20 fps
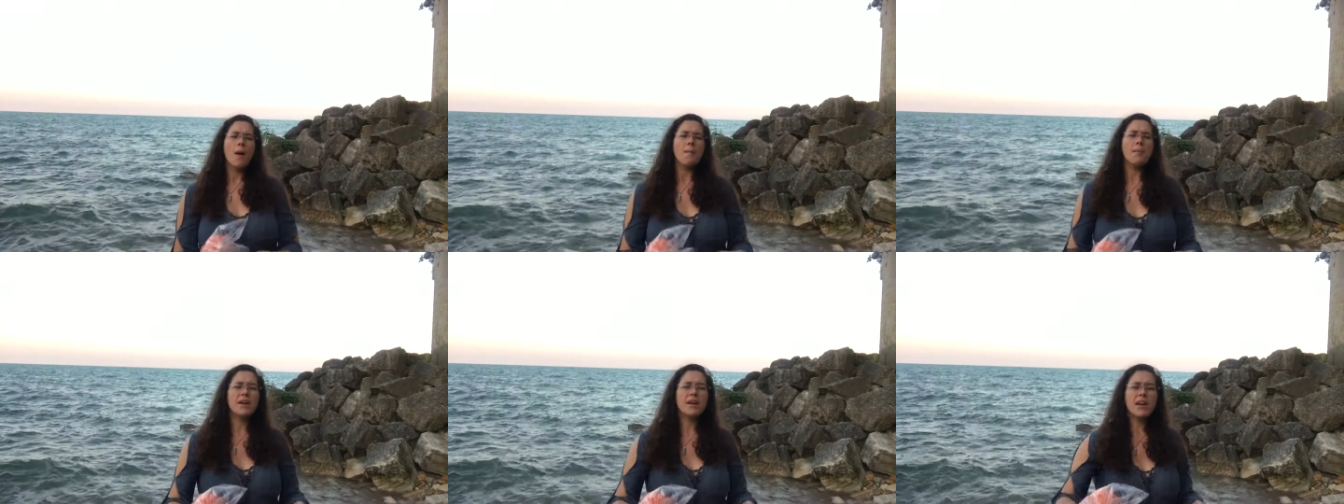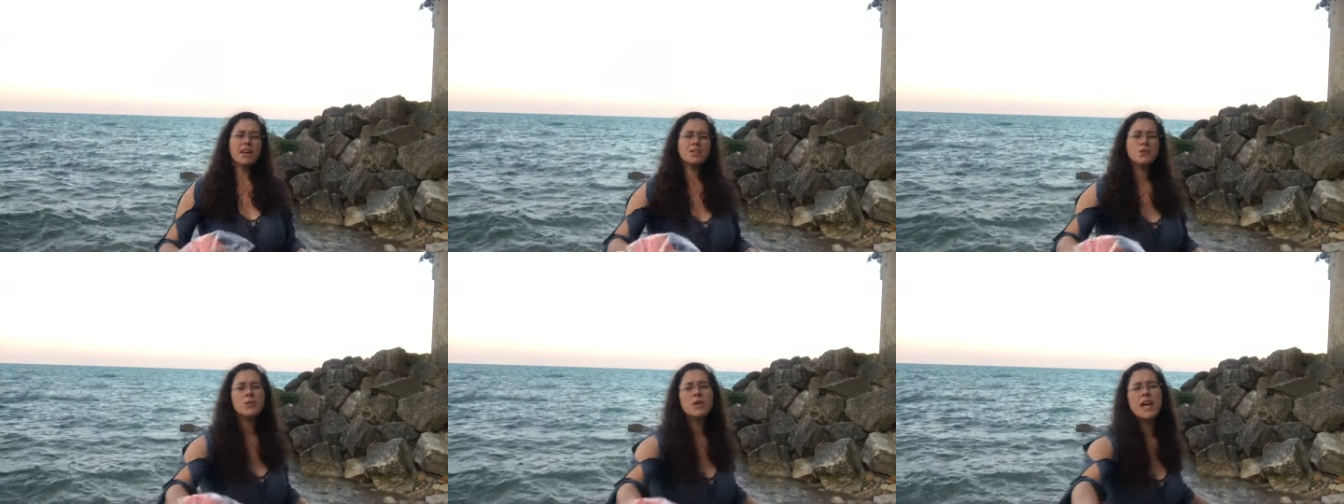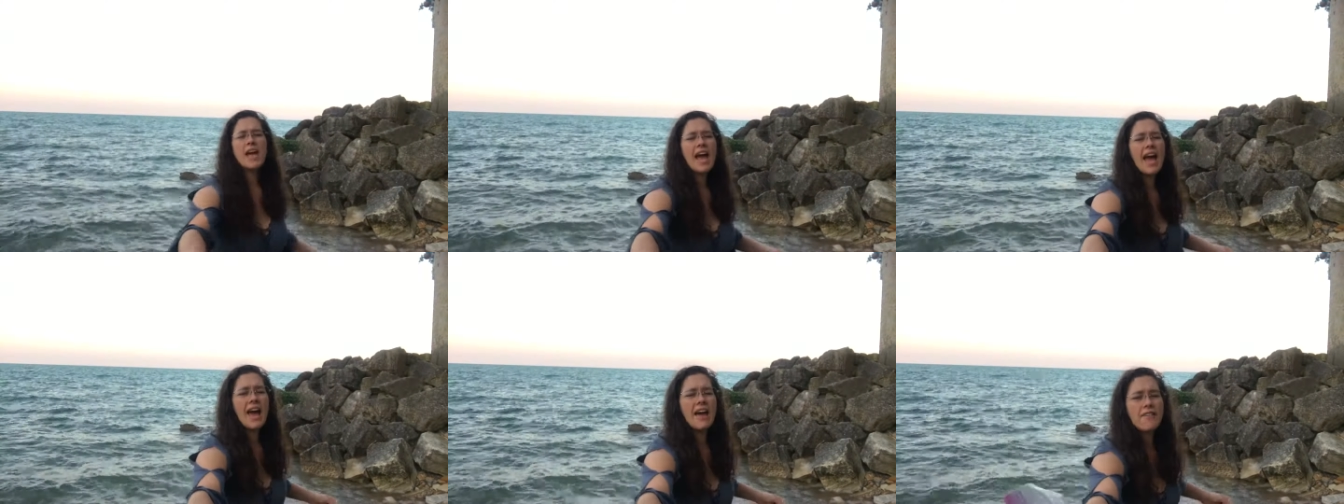because we
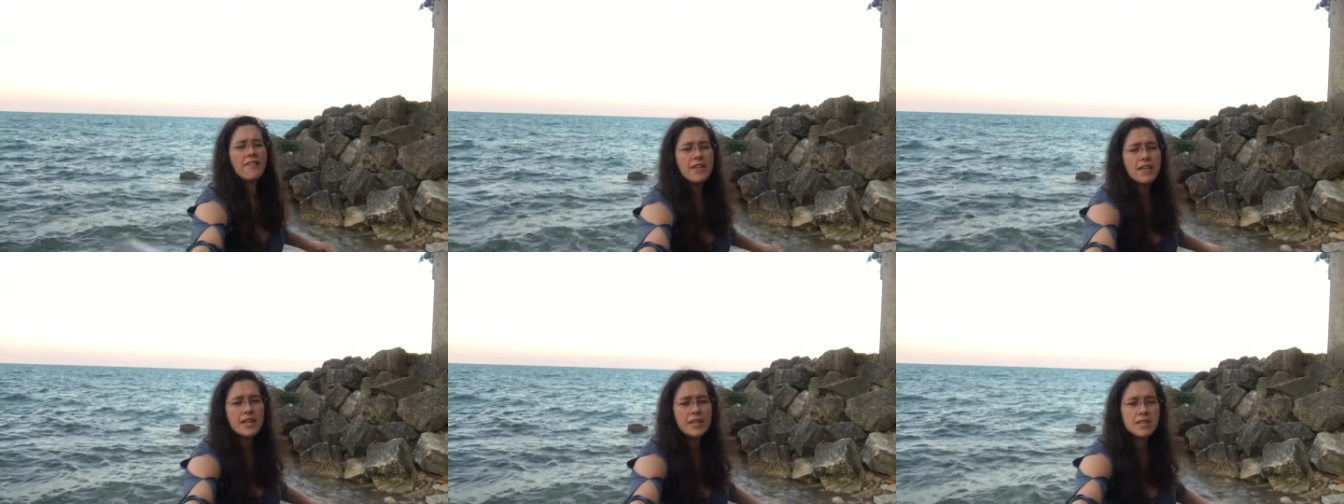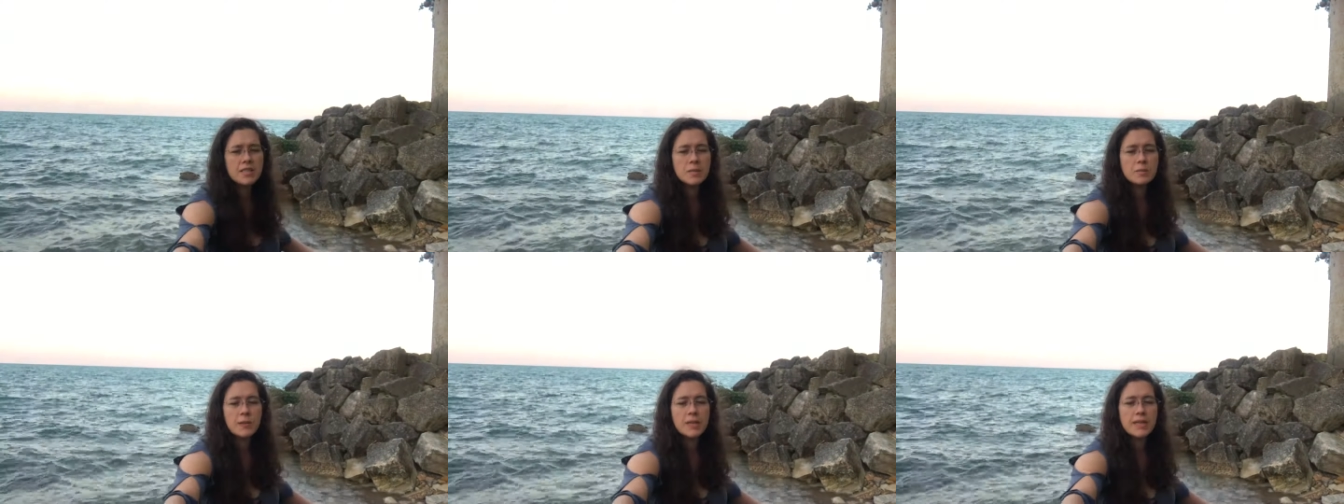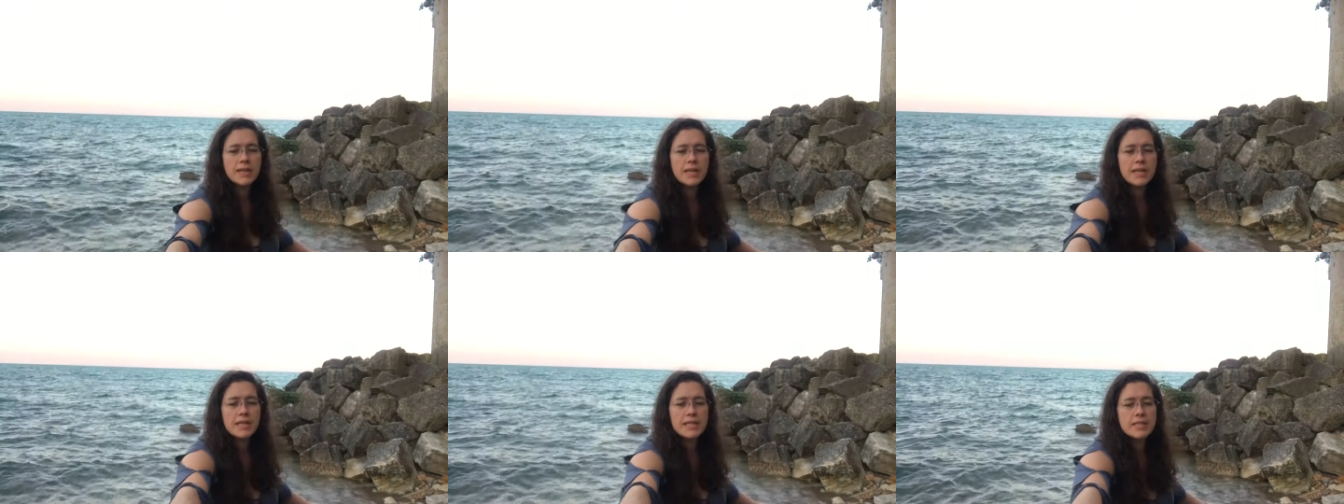haven't
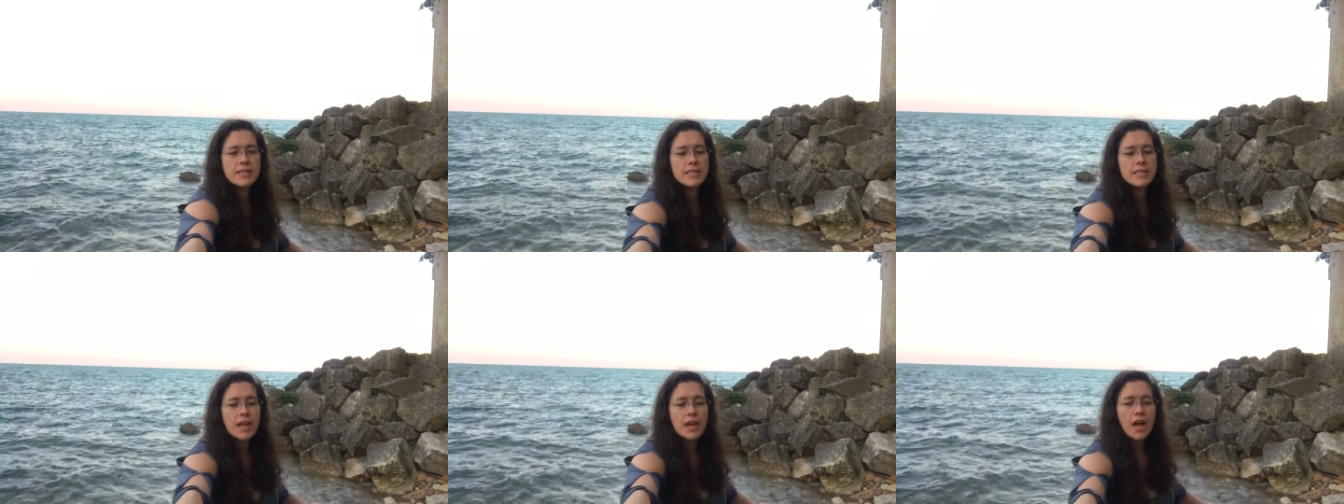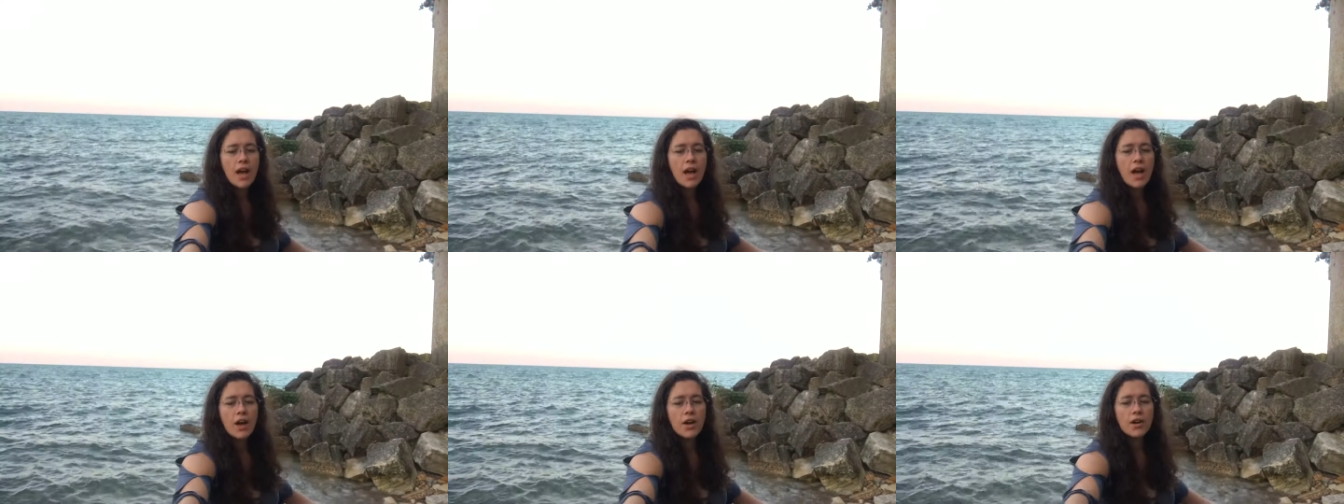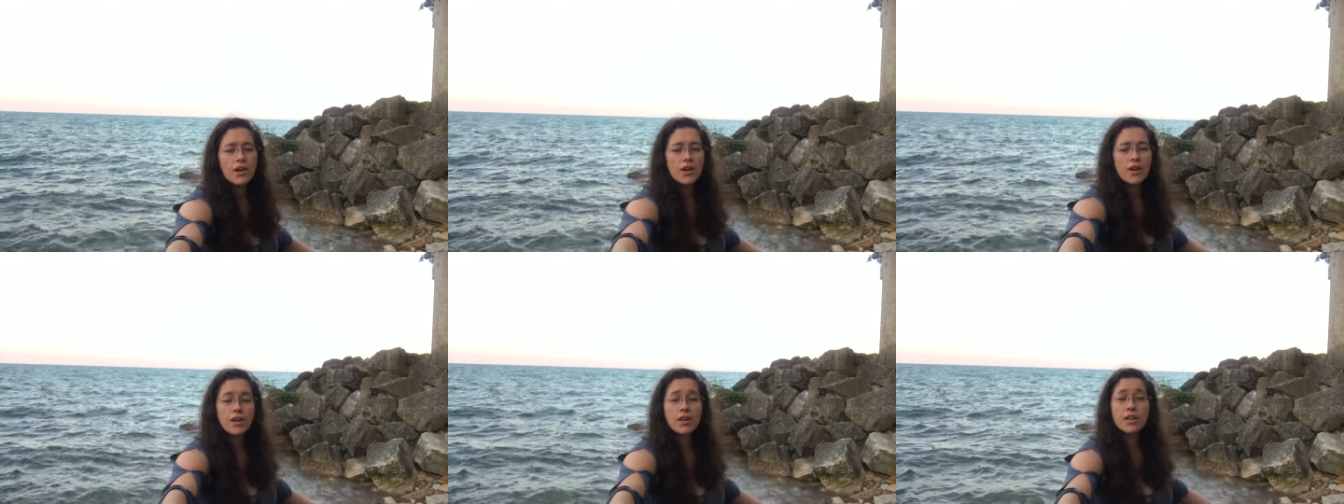experienced a
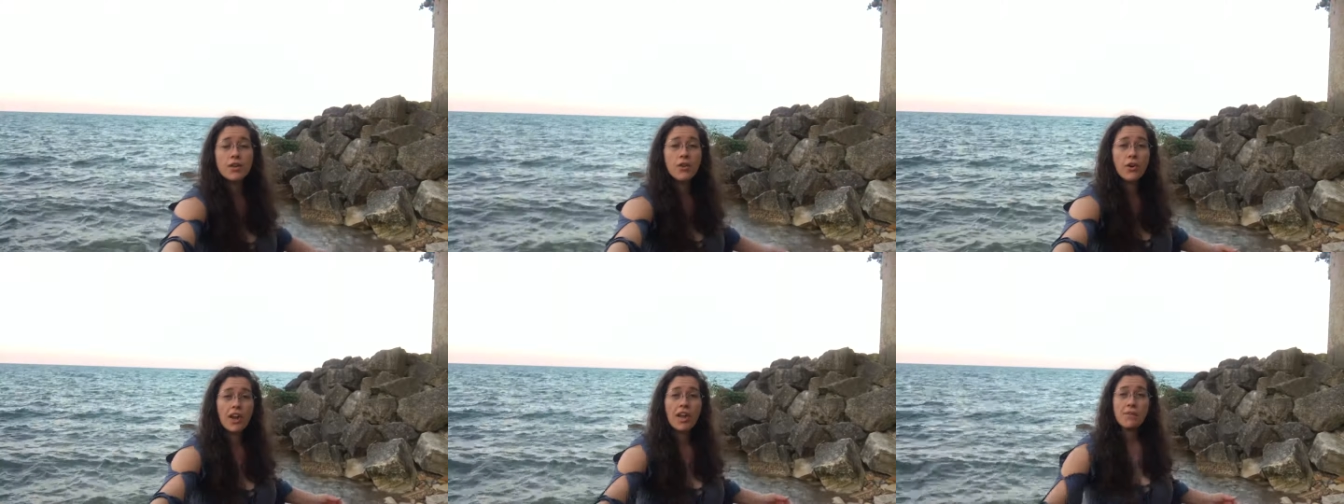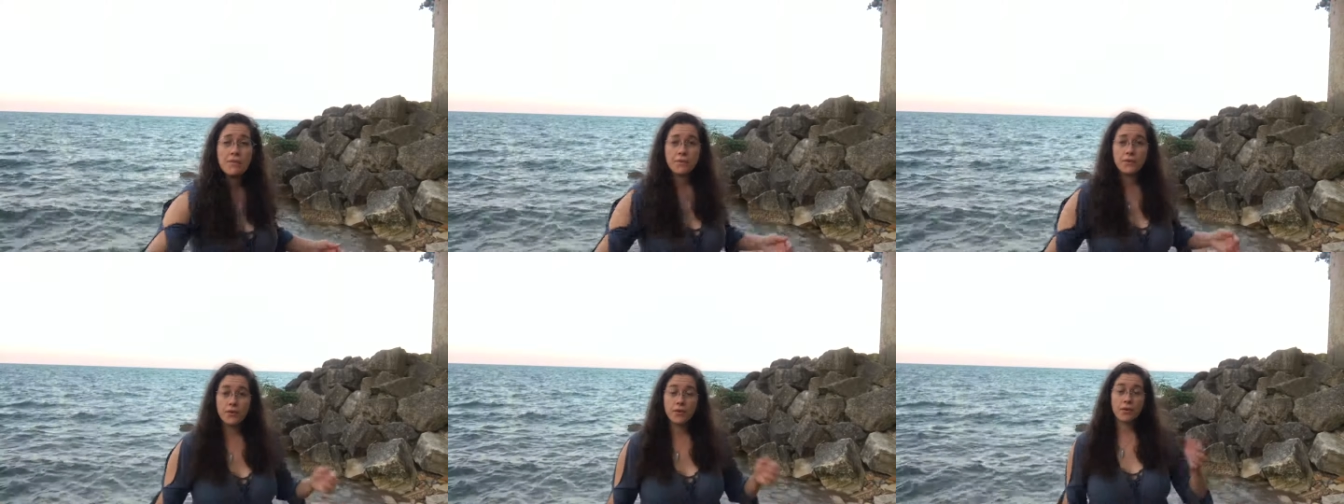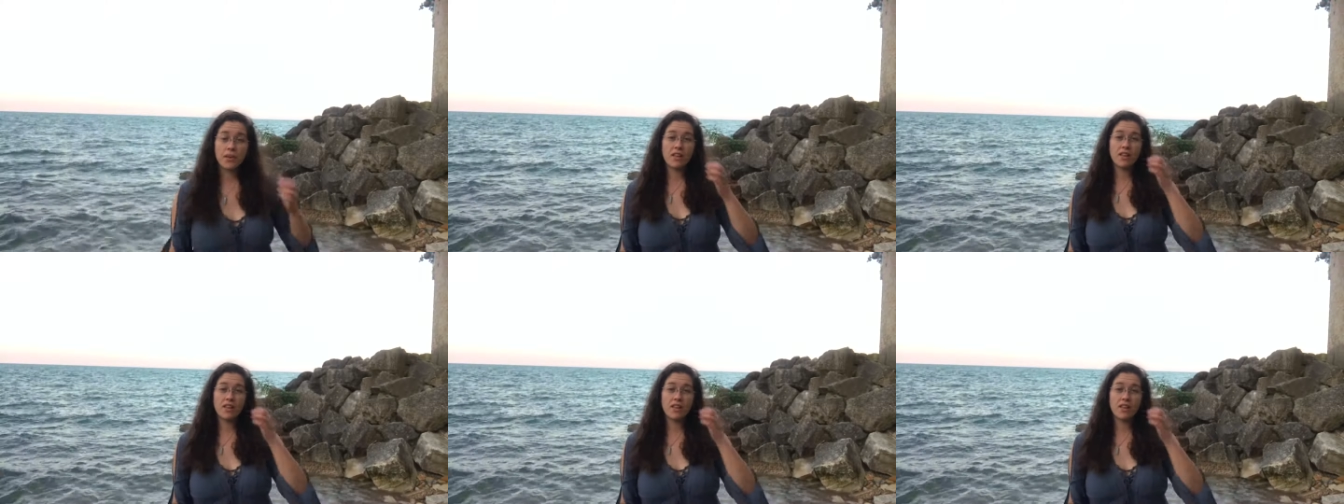good grapefruit.